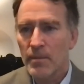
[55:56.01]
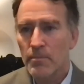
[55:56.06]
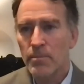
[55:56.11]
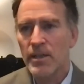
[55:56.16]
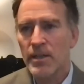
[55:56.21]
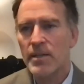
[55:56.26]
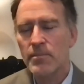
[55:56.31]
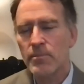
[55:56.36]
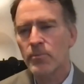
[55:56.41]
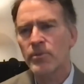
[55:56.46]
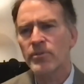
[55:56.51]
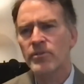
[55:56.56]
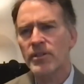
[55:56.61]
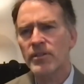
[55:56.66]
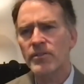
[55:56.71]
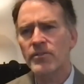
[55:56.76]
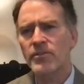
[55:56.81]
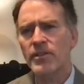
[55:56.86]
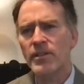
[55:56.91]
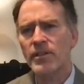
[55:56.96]
But he was
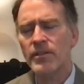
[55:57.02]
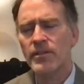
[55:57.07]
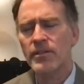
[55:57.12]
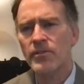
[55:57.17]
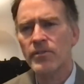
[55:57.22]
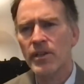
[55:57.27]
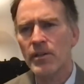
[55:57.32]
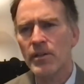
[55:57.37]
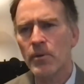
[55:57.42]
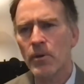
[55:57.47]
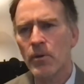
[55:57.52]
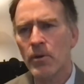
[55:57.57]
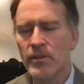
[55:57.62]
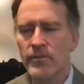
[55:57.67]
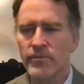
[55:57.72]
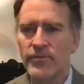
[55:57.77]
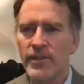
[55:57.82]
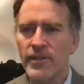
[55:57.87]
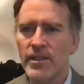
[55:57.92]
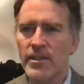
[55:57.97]
considered this heroic
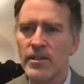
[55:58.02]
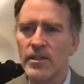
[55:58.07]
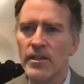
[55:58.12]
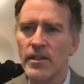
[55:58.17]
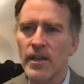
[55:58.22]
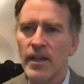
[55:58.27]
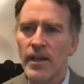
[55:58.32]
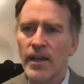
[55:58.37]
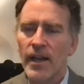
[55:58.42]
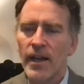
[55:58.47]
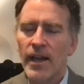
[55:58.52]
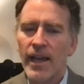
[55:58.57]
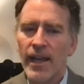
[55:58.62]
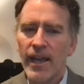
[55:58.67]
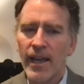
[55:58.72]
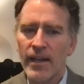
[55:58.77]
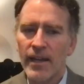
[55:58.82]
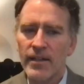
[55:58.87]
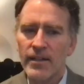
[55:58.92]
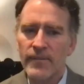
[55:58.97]
figure.
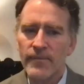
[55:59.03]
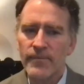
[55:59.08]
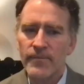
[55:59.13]
And